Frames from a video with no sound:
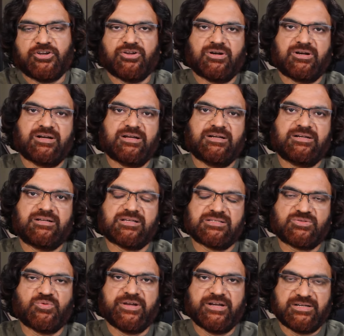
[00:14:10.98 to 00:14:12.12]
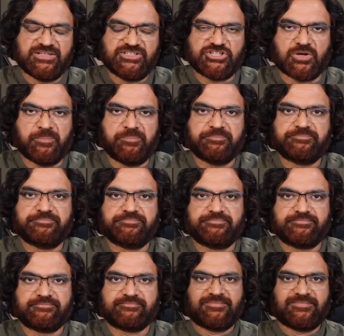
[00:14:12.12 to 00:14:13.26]
your task oriented job.
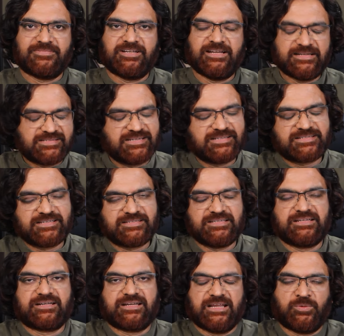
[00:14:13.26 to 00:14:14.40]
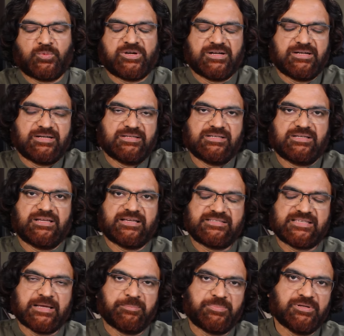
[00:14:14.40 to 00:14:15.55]
Let's discuss in real world
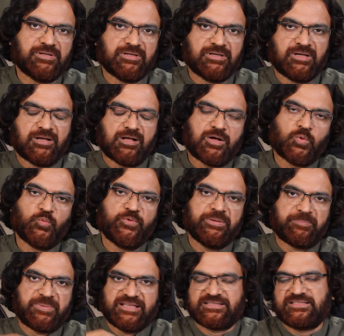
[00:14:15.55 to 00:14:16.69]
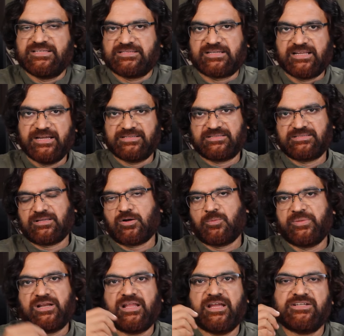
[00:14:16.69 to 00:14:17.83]
example how we place these lights, how
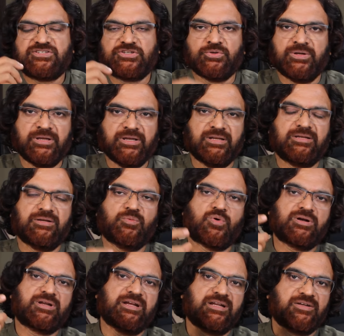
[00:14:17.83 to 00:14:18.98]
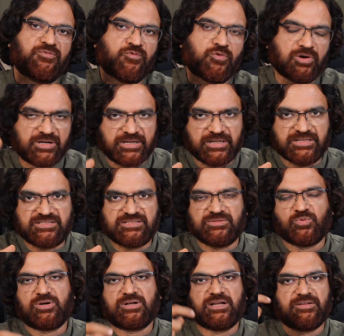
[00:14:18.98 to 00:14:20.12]
many lights you need, what kind of wattage,
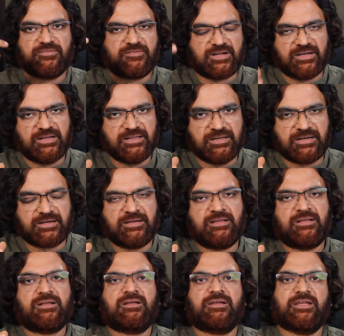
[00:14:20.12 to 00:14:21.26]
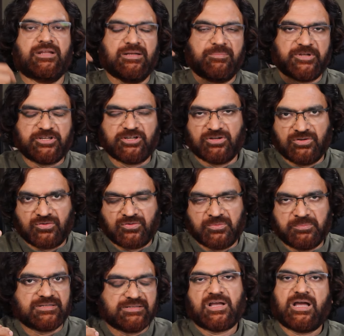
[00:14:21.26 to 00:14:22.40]
what kind of color in particular
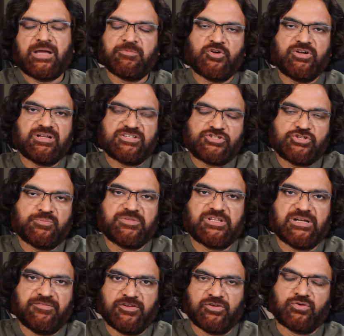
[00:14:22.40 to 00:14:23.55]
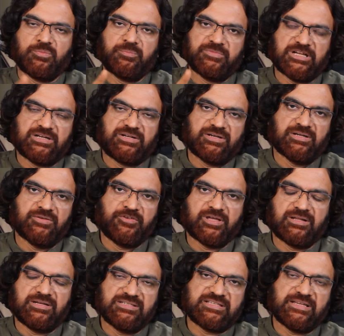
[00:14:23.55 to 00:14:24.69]
room. I'm going to assume the living room that we
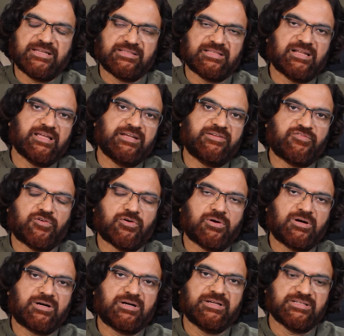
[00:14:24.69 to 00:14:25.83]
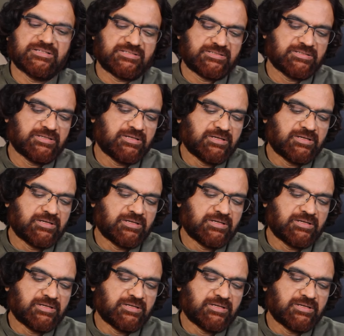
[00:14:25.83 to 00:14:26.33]
are designing the light for is